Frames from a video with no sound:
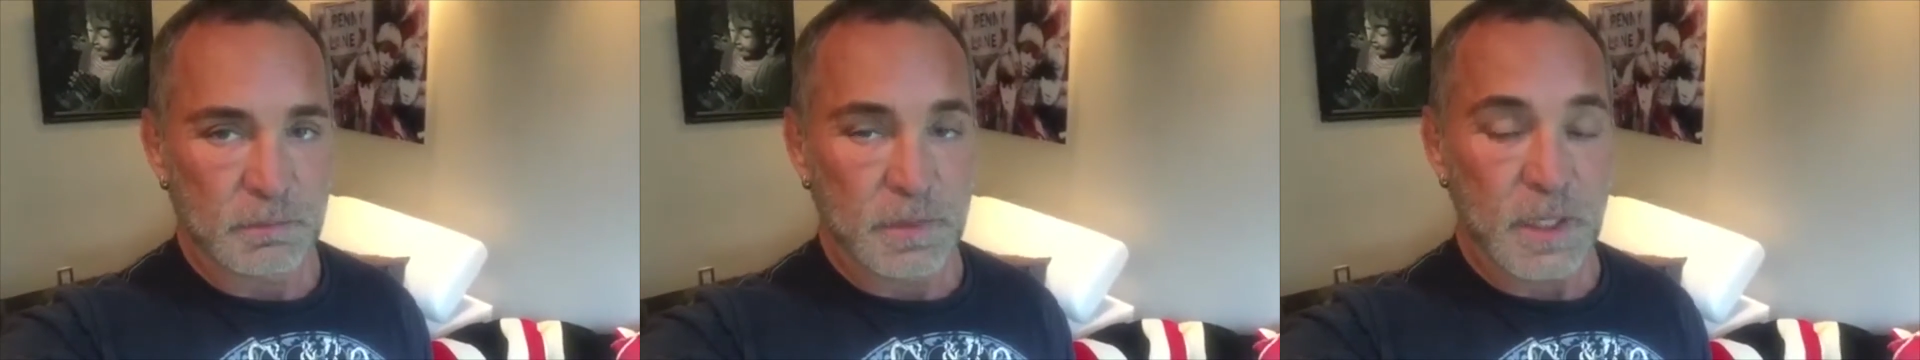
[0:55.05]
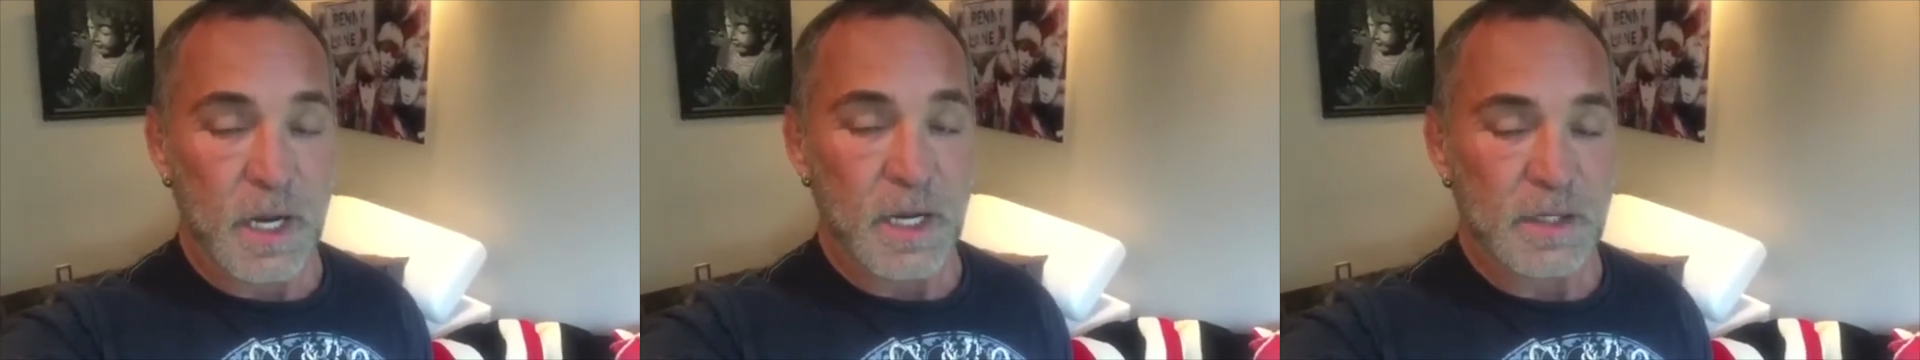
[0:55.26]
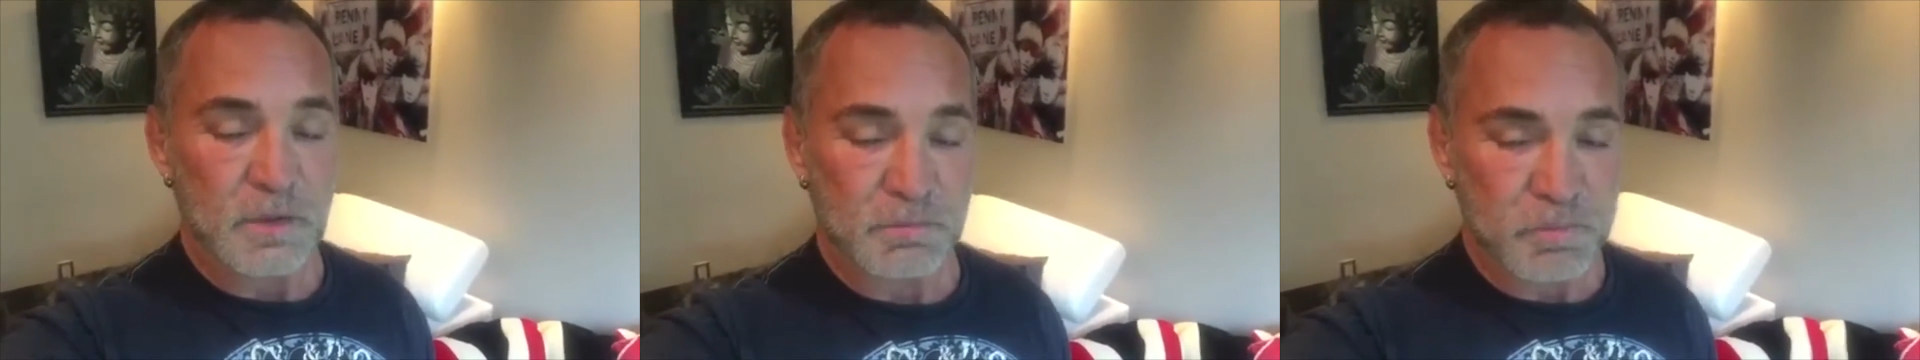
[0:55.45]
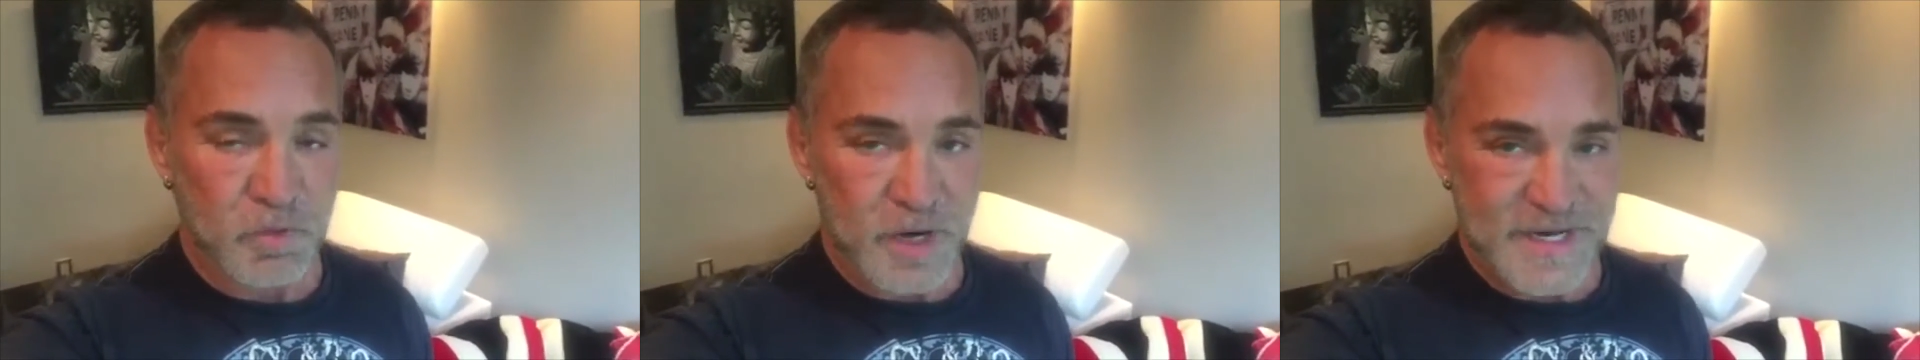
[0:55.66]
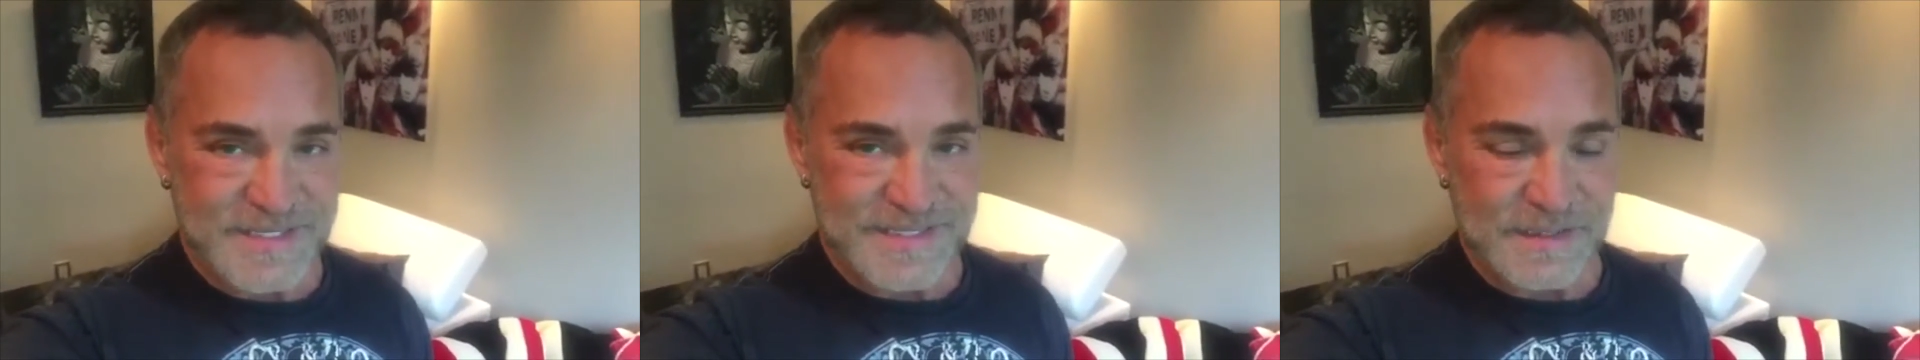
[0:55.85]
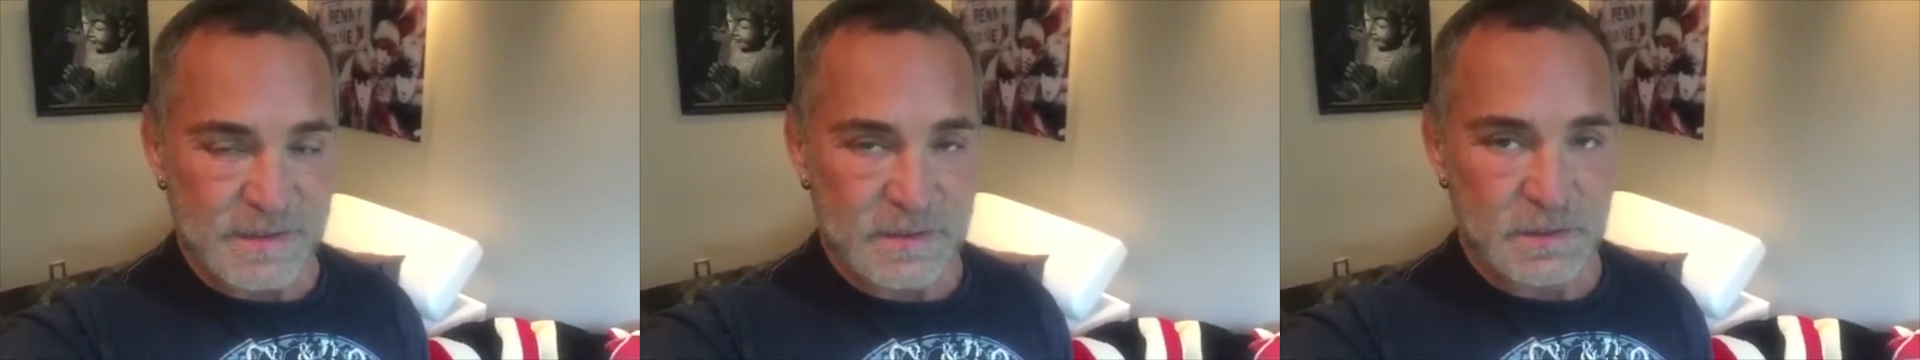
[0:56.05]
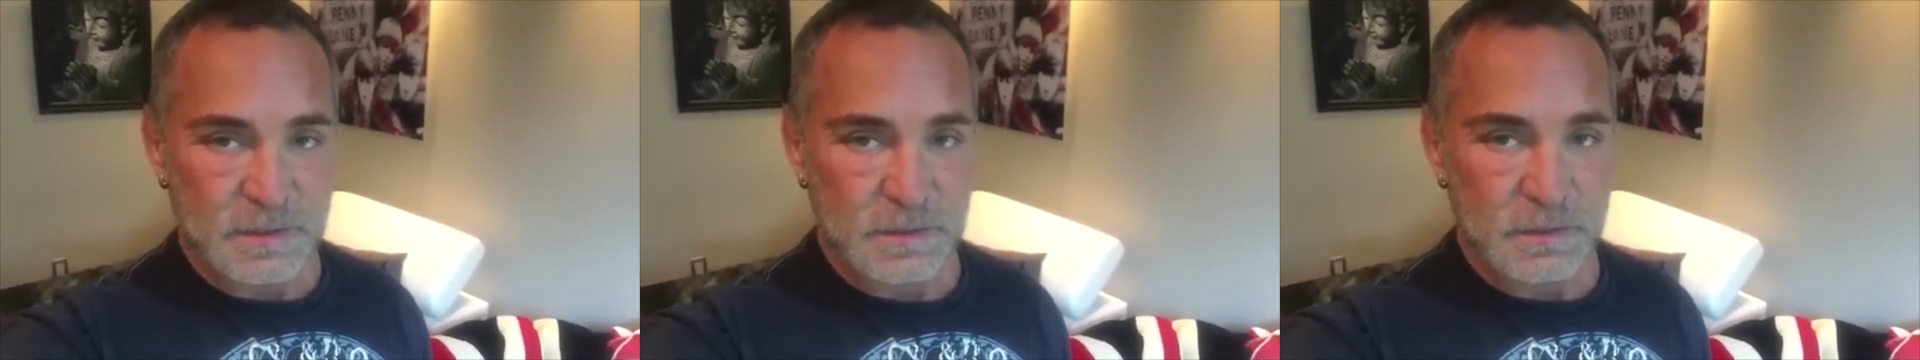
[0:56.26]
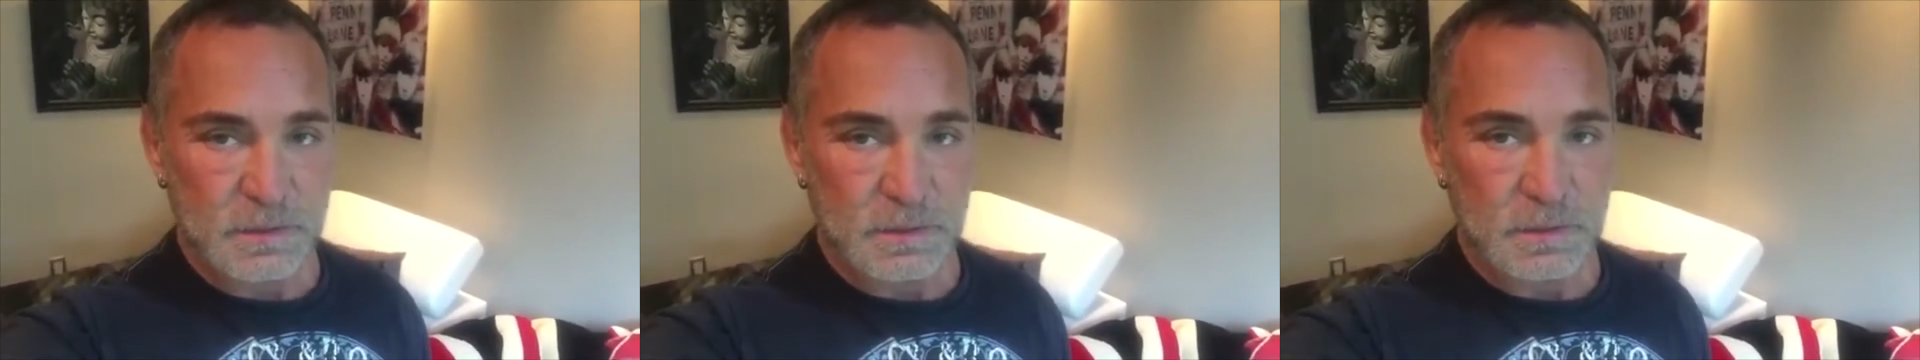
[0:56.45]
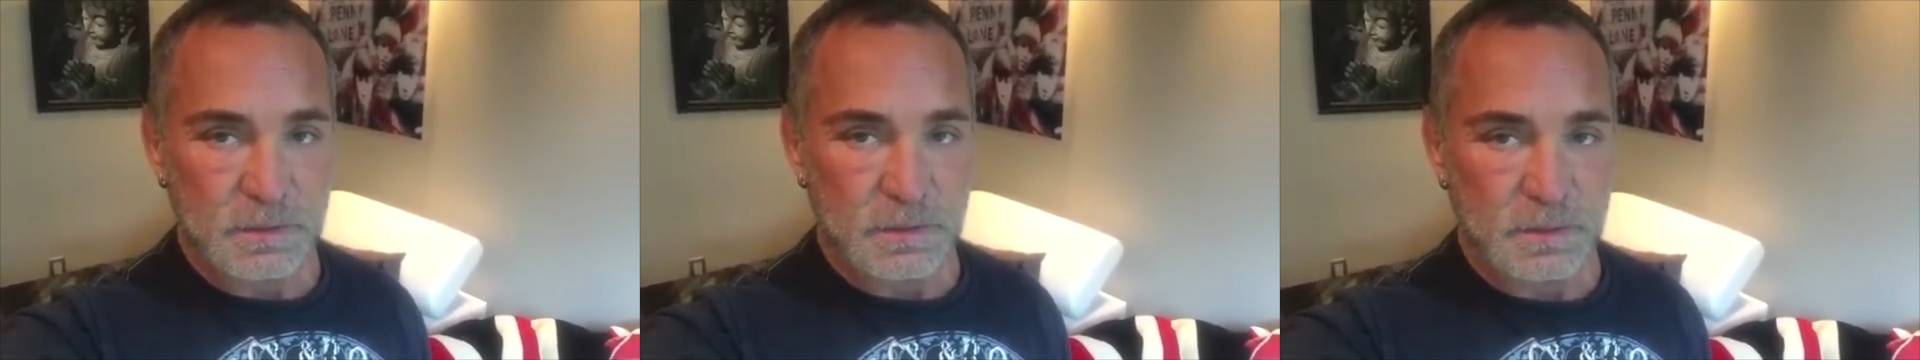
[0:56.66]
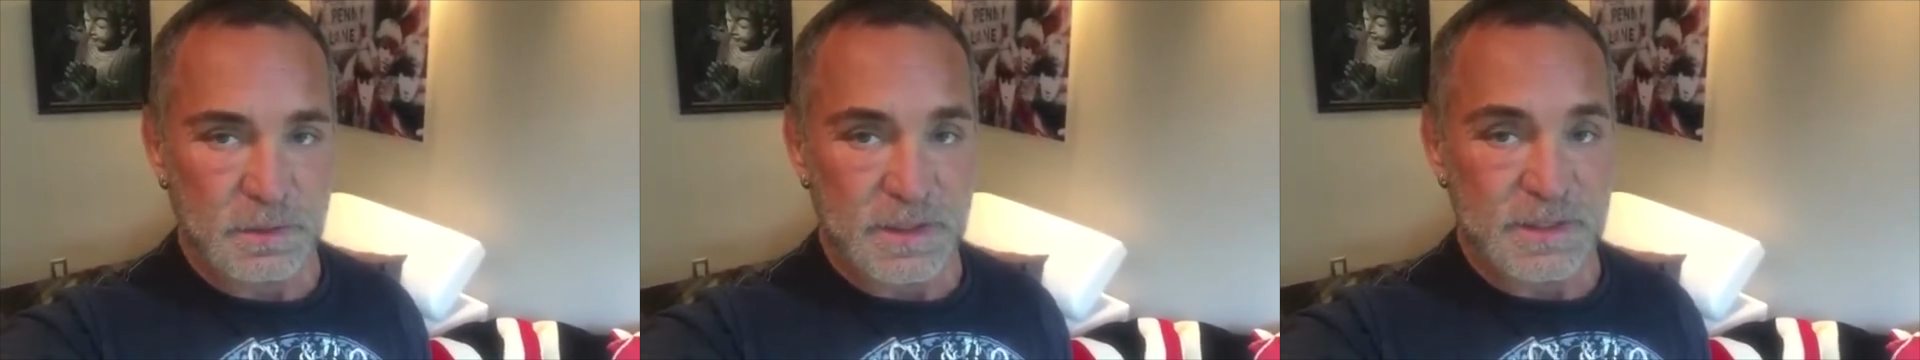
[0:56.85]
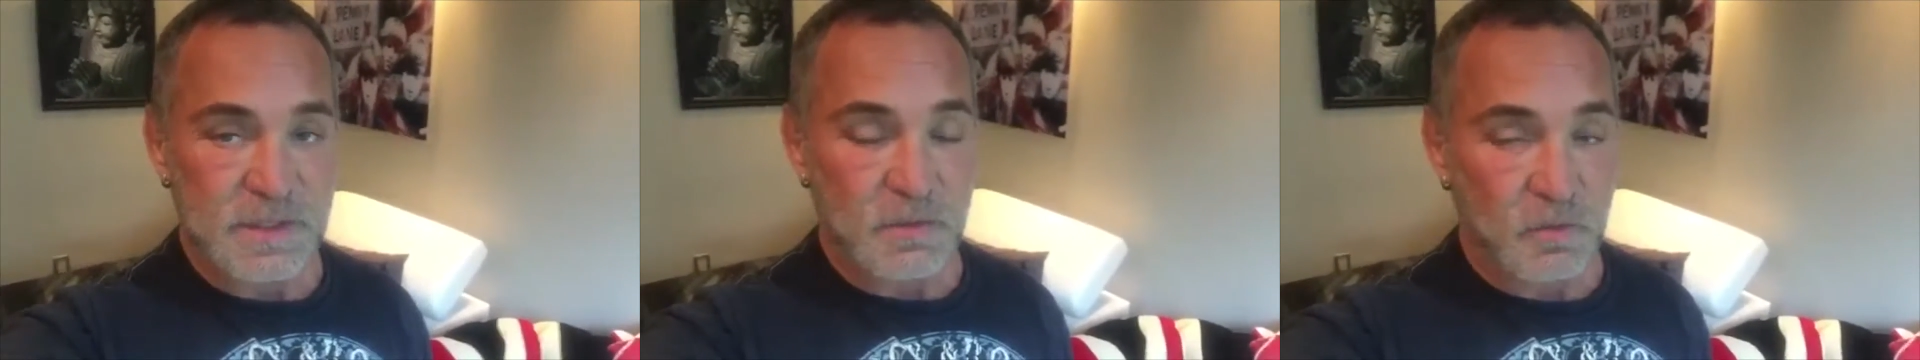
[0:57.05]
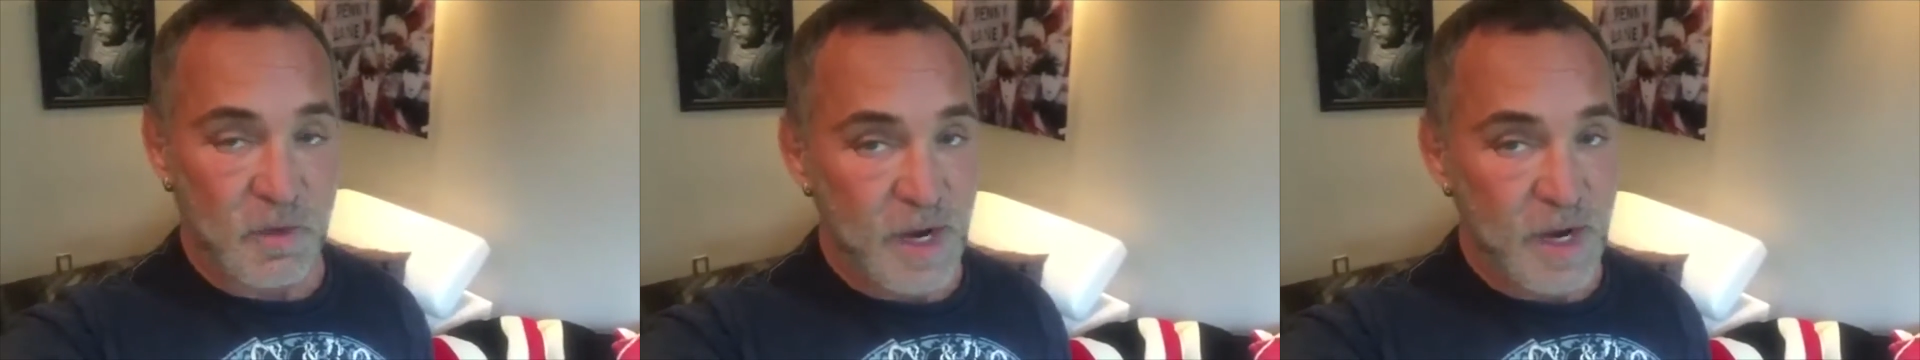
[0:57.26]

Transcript: but are you present? Is it